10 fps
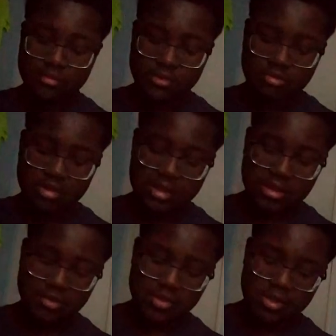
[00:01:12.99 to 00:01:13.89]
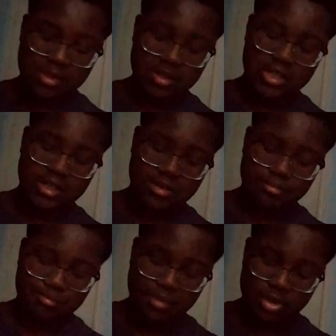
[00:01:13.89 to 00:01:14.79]
when it goes to
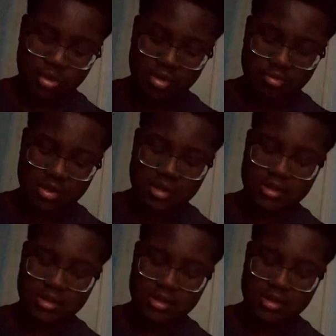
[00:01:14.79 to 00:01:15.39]
measure 3,